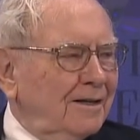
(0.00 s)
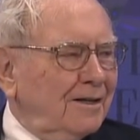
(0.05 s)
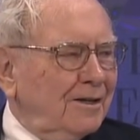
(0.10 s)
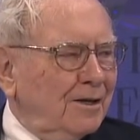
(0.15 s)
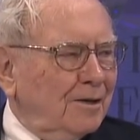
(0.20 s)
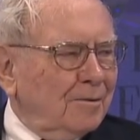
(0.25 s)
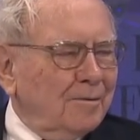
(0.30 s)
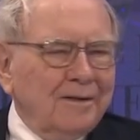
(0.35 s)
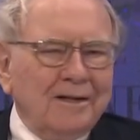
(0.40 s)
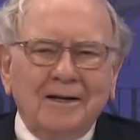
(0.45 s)
You
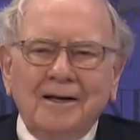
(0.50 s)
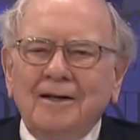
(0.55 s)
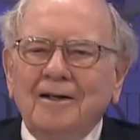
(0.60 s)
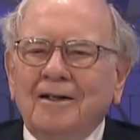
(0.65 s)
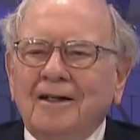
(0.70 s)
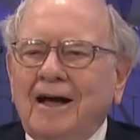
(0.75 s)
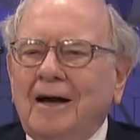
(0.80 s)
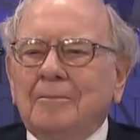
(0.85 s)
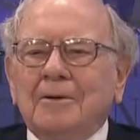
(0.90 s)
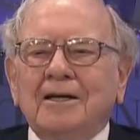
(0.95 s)
know, amazing.
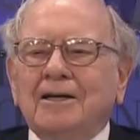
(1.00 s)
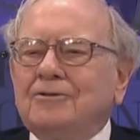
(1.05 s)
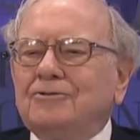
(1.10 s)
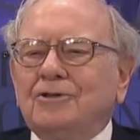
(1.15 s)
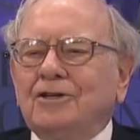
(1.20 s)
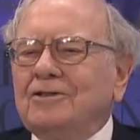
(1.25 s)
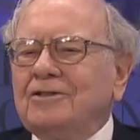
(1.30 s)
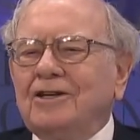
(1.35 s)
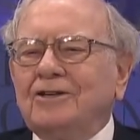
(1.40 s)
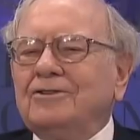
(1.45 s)
I mean, it,
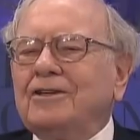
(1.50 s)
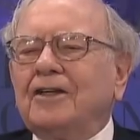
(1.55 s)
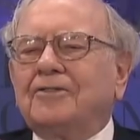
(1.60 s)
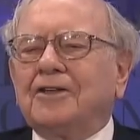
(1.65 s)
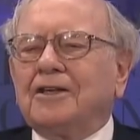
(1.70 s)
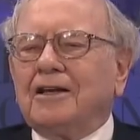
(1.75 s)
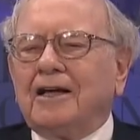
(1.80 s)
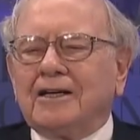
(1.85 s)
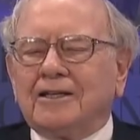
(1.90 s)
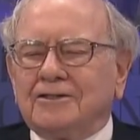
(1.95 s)
it,
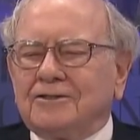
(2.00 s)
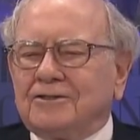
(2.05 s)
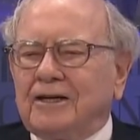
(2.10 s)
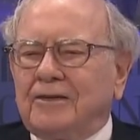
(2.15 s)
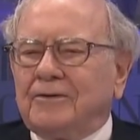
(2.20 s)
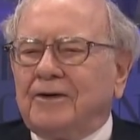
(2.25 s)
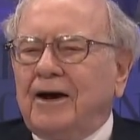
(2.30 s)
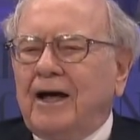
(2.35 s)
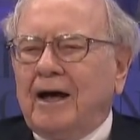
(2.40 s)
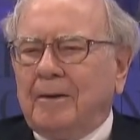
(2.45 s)
nothing like it's
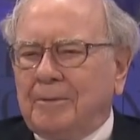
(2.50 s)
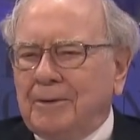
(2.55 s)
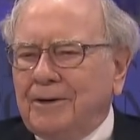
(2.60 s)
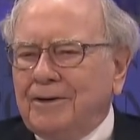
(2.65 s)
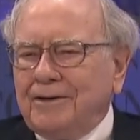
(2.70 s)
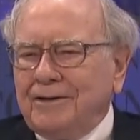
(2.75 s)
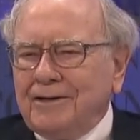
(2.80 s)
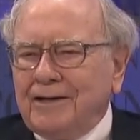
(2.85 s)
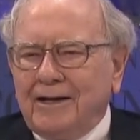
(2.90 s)
ever happened.